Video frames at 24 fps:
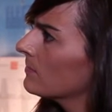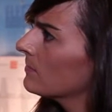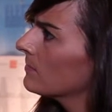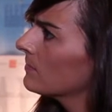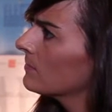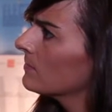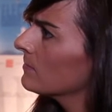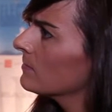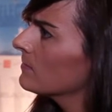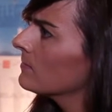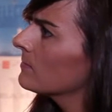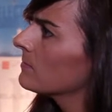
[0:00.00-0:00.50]

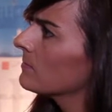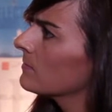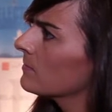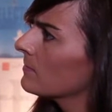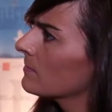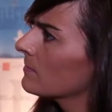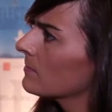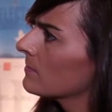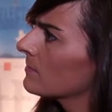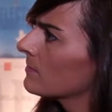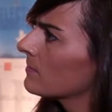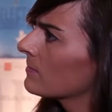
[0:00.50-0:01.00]

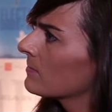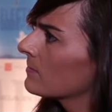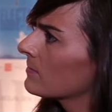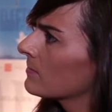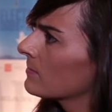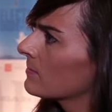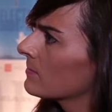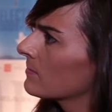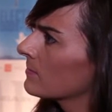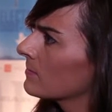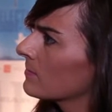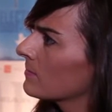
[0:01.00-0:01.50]

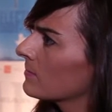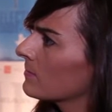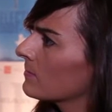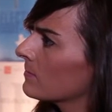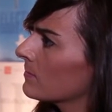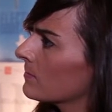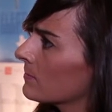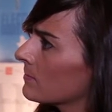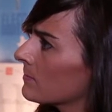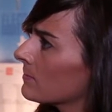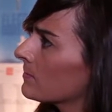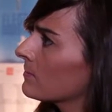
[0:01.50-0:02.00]

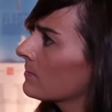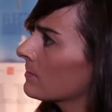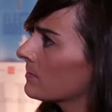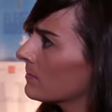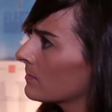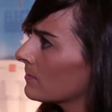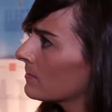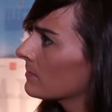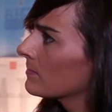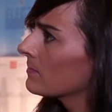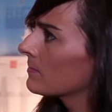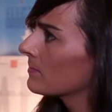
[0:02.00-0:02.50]

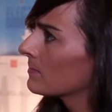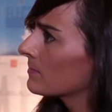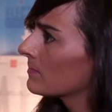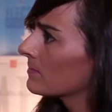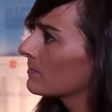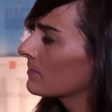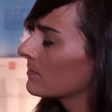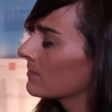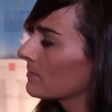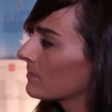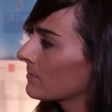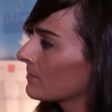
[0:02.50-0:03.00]

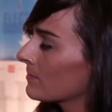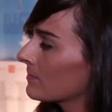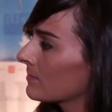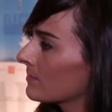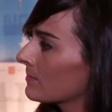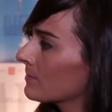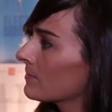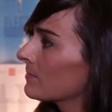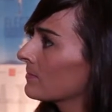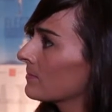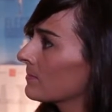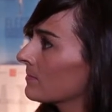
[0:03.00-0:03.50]

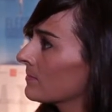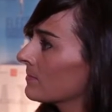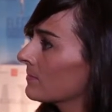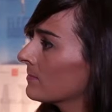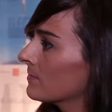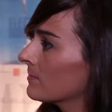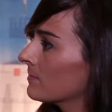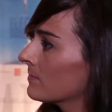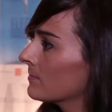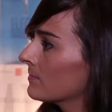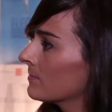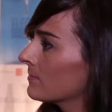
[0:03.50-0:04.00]

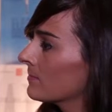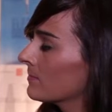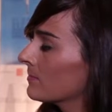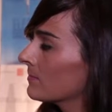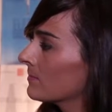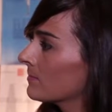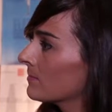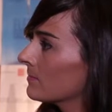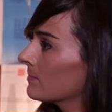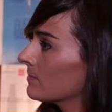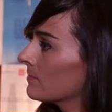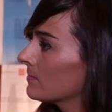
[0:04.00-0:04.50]

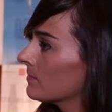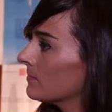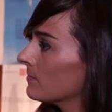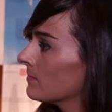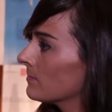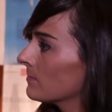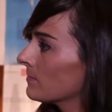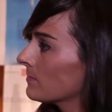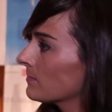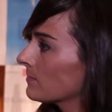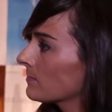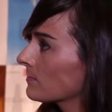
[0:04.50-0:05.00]

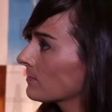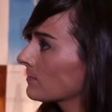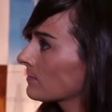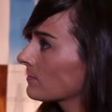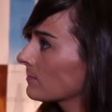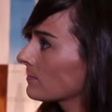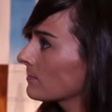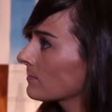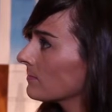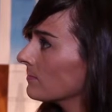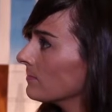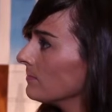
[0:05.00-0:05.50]

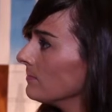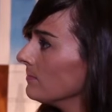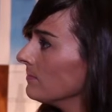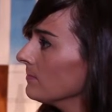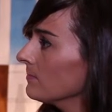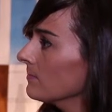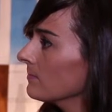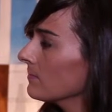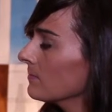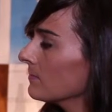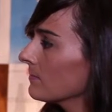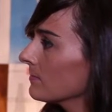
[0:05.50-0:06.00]

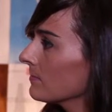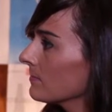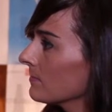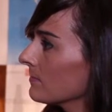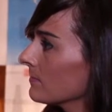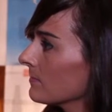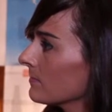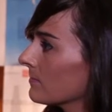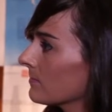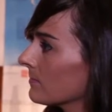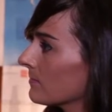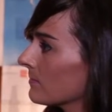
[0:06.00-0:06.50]

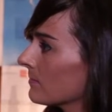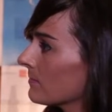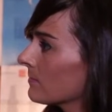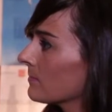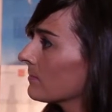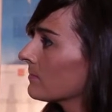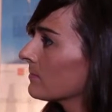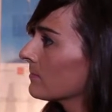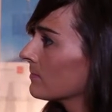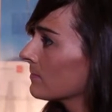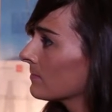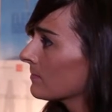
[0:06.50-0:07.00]

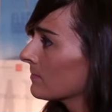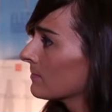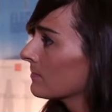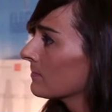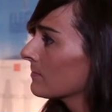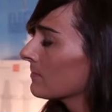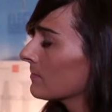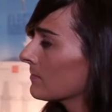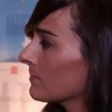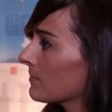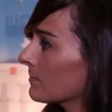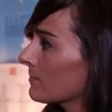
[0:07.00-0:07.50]

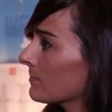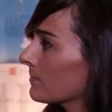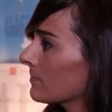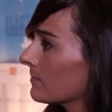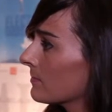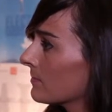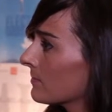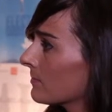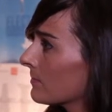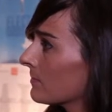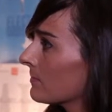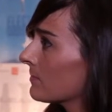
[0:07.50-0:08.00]
The person shown says nothing.